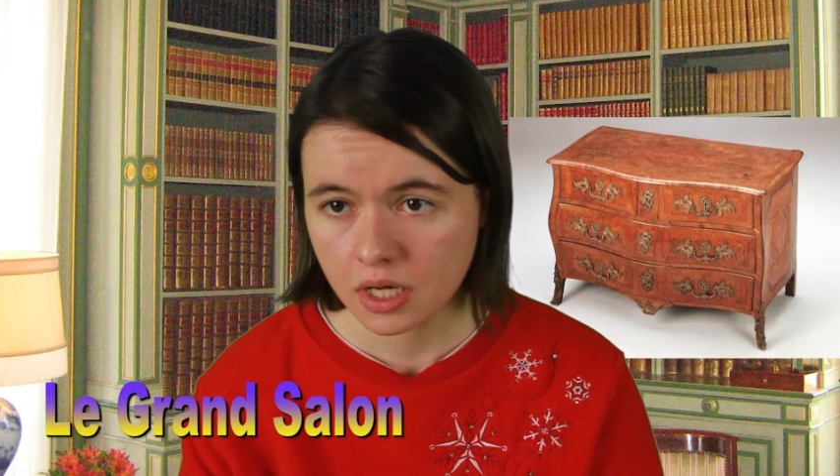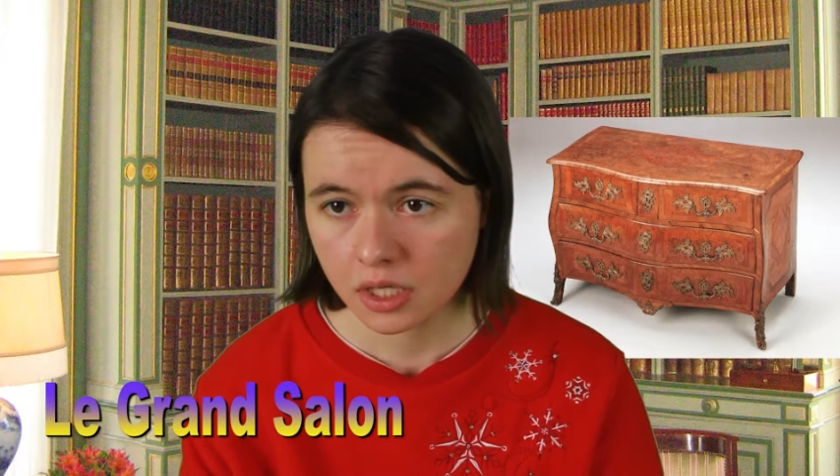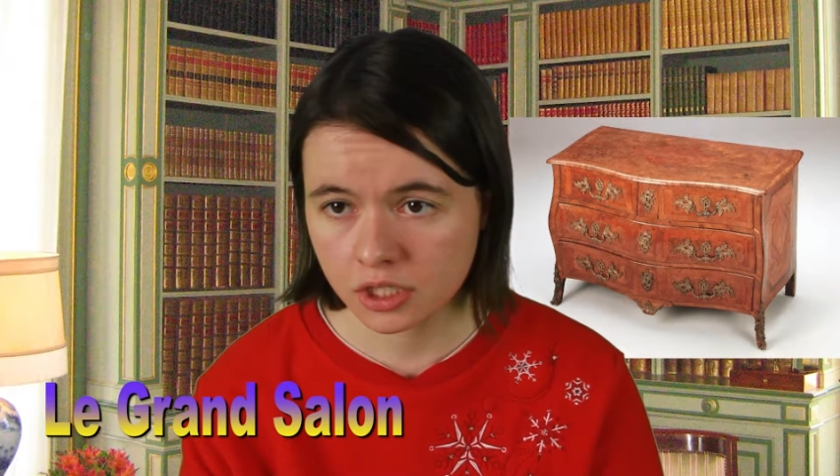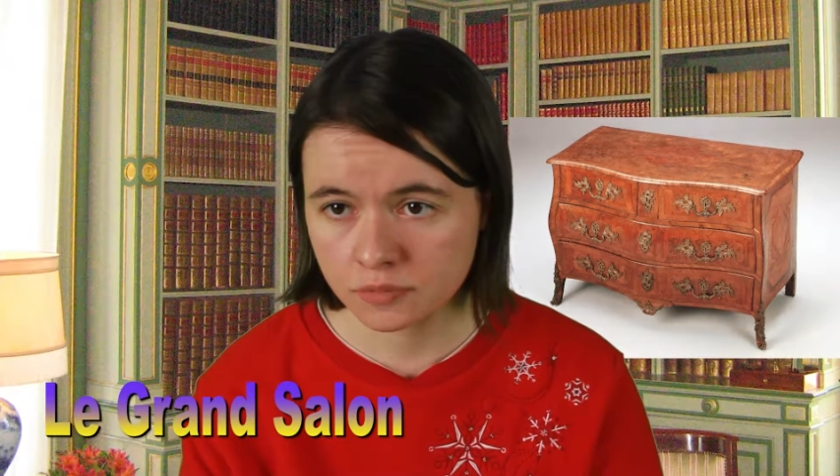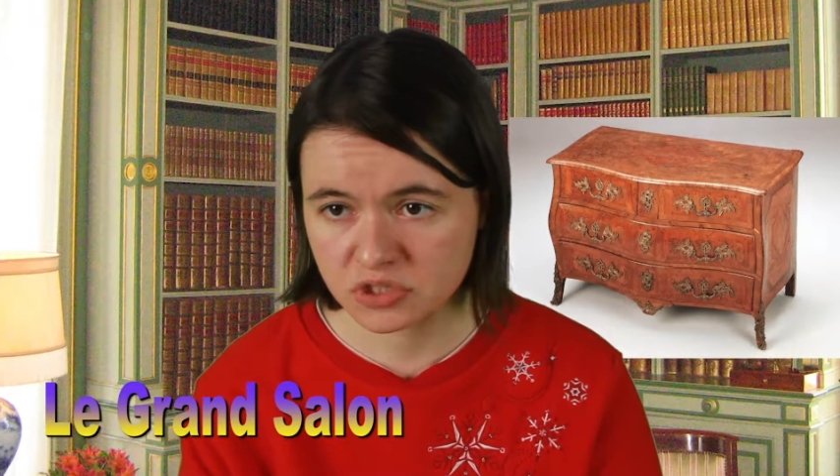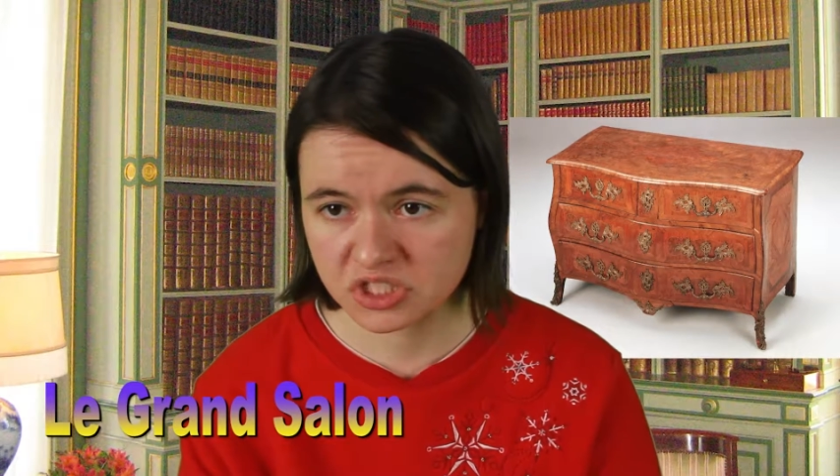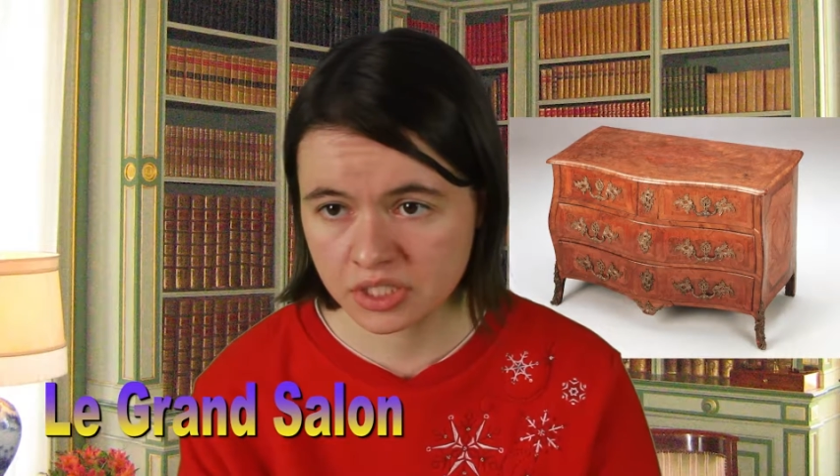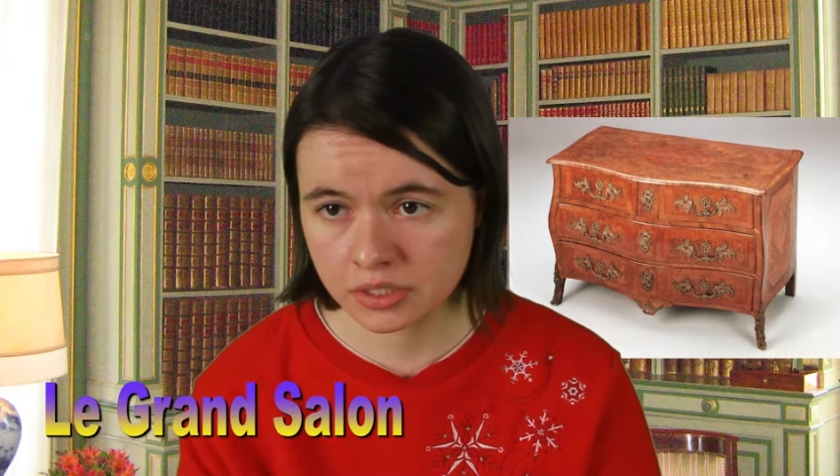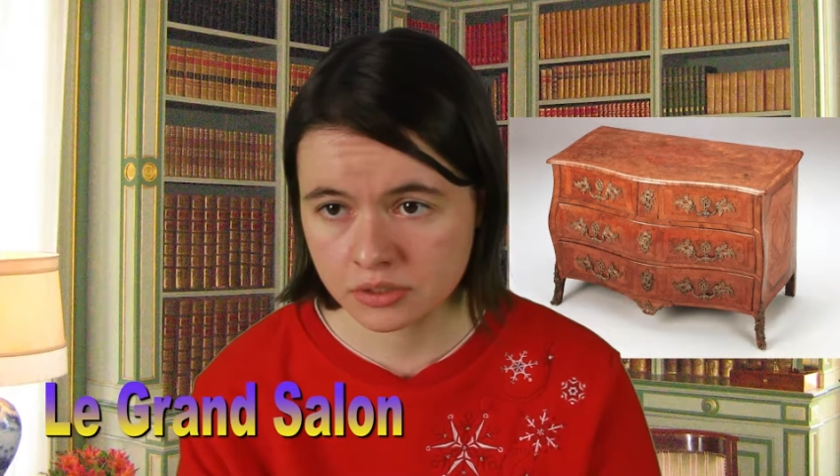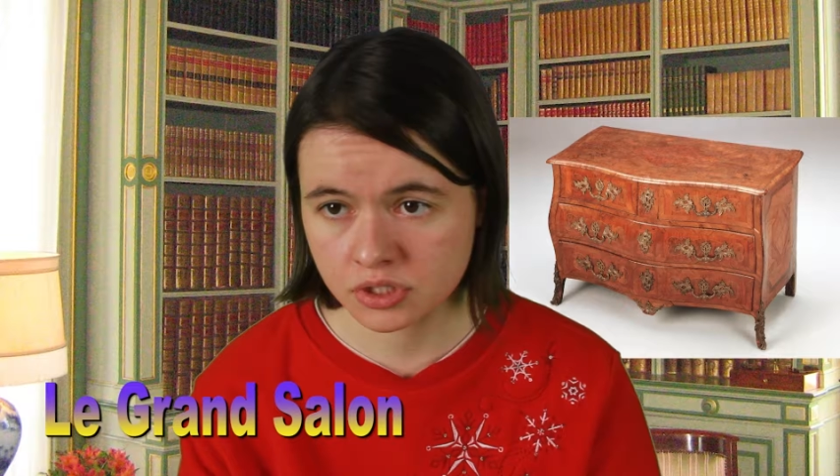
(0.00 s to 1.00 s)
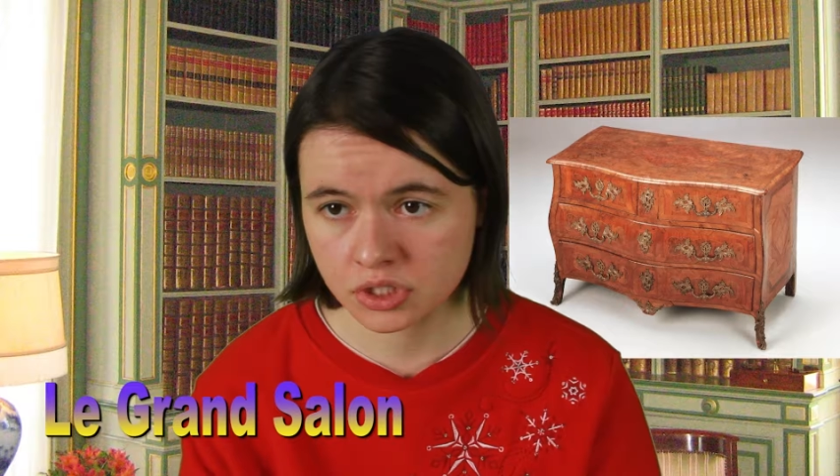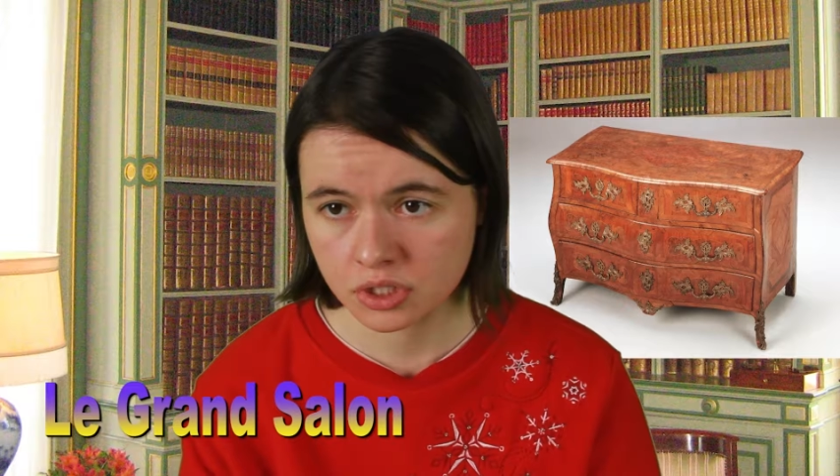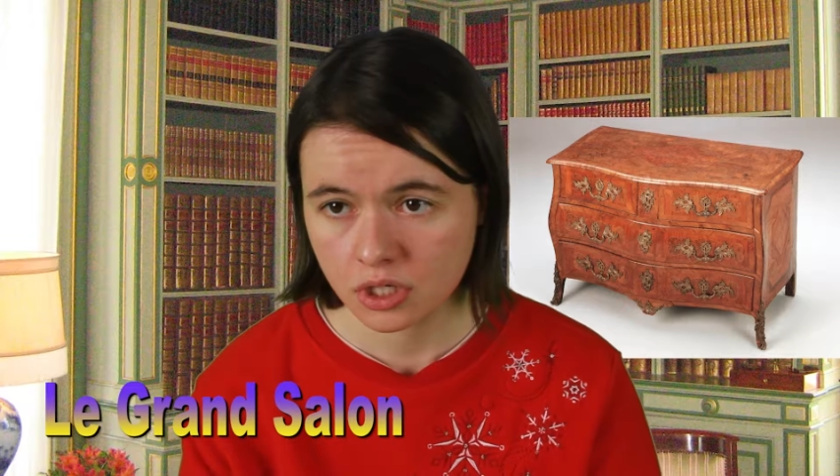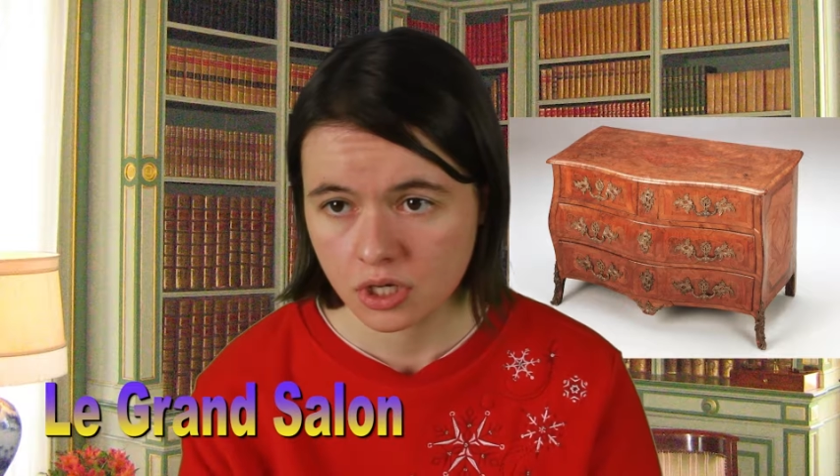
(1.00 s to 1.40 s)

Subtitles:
armchairs